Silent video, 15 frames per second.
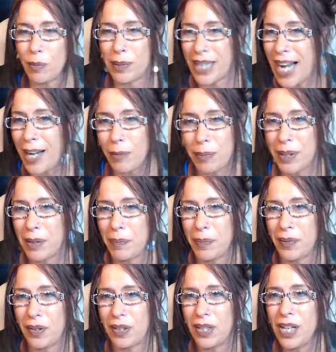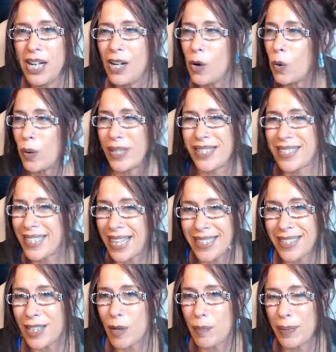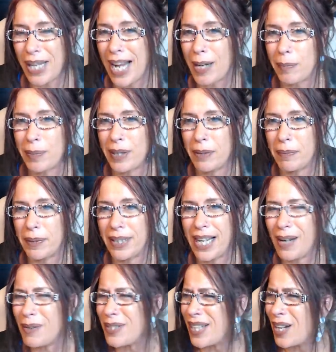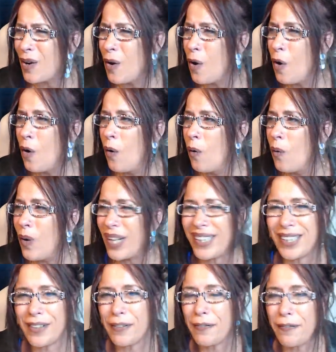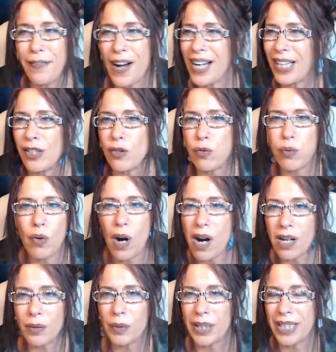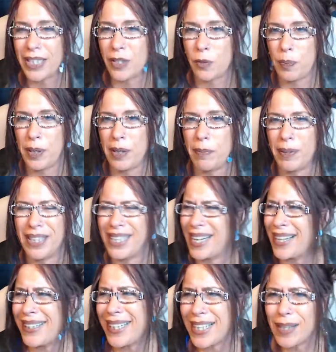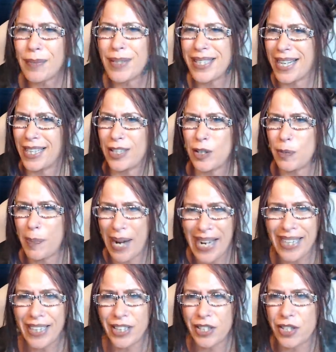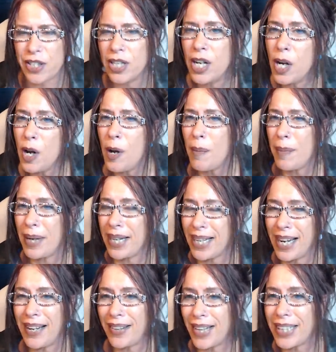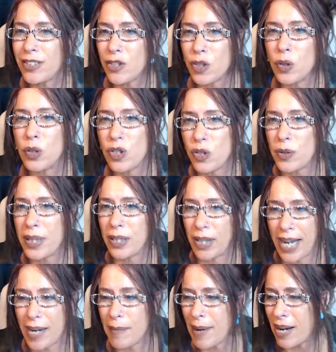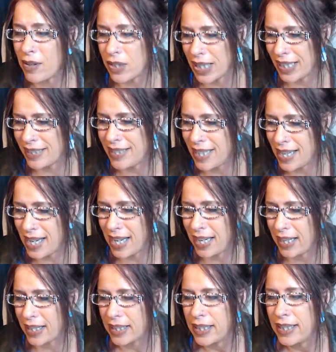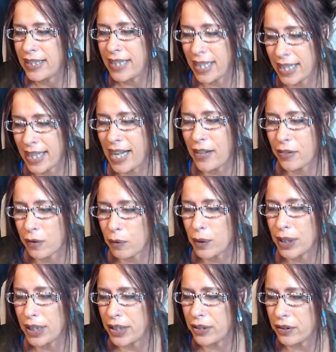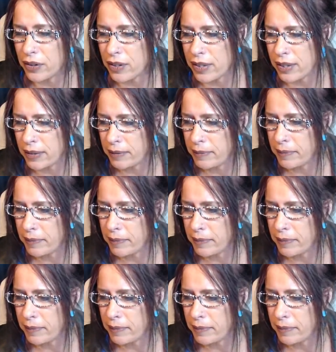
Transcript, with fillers: black people or sets up black people. I was like, what the fuck is wrong with these people? And I think he was like Spanish. But yeah, that just came out like today that he got three years.